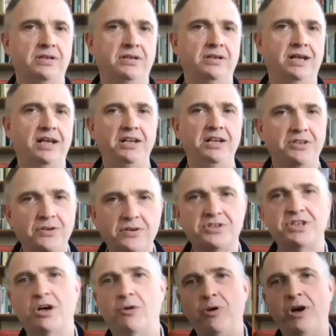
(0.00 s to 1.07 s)
And in doing
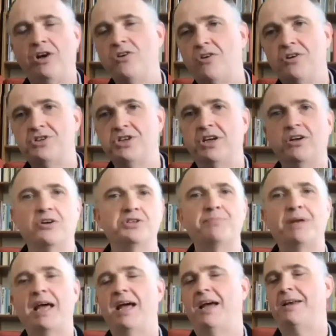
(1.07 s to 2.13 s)
so, we're acknowledging God's
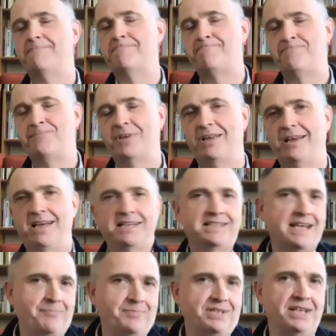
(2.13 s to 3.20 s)
plan,
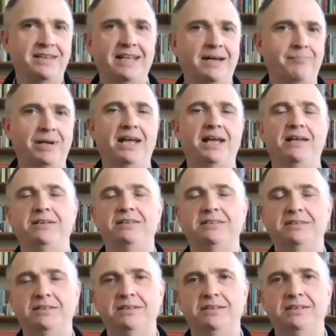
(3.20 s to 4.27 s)
accepting that plan,
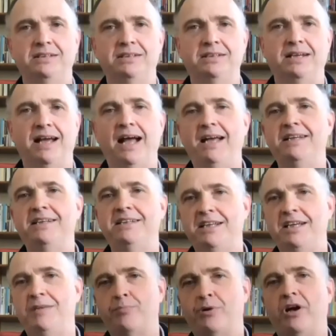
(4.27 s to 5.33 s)
and
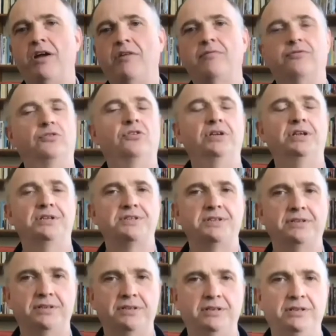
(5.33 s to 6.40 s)
indeed praying for it,
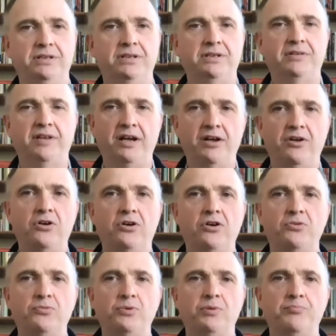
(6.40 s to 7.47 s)
that
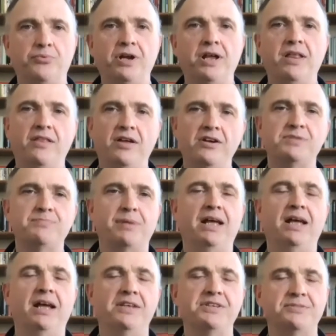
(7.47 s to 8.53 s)
God would bring those
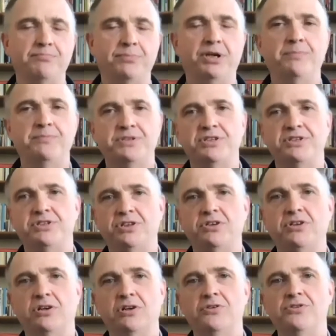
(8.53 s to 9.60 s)
plans and purposes to
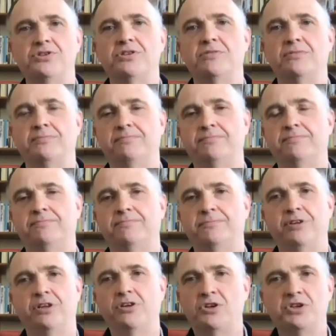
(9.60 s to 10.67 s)
conclusion,
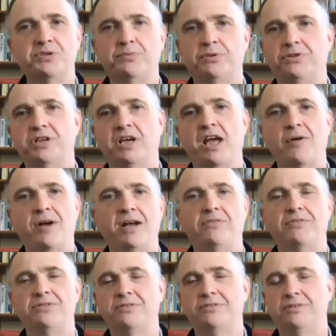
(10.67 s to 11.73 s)
for the gospel to go out,